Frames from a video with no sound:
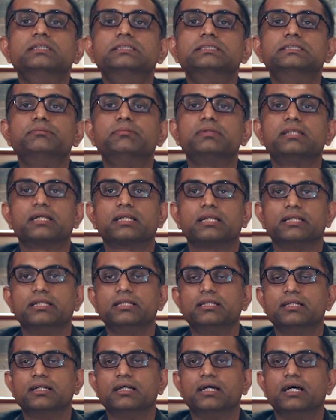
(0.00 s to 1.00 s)

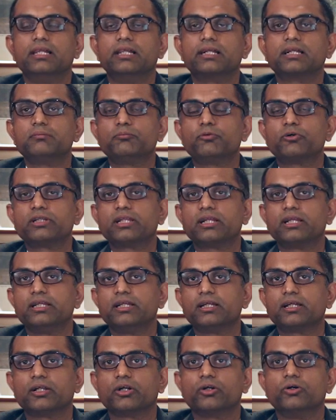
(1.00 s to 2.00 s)
Similarly, a little more than a
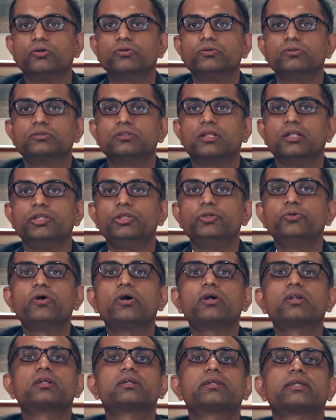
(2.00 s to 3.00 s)
year ago, the New
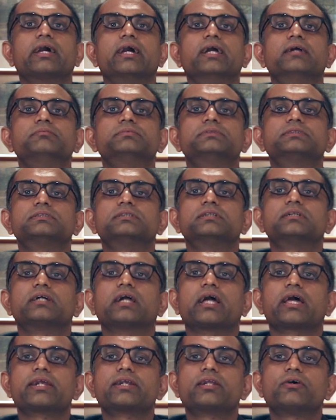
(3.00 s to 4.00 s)
York Times
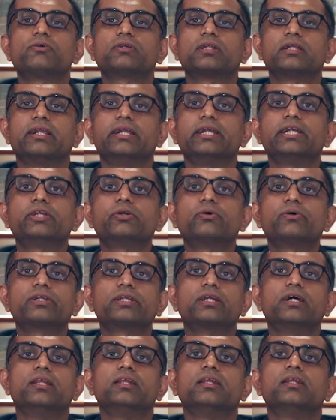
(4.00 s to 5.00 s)
carried out an
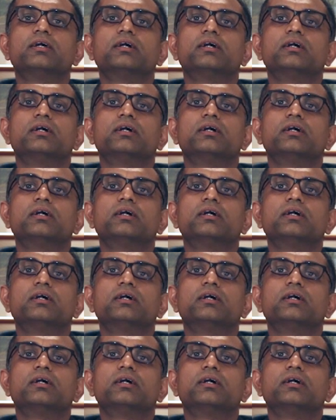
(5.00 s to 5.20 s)
editorial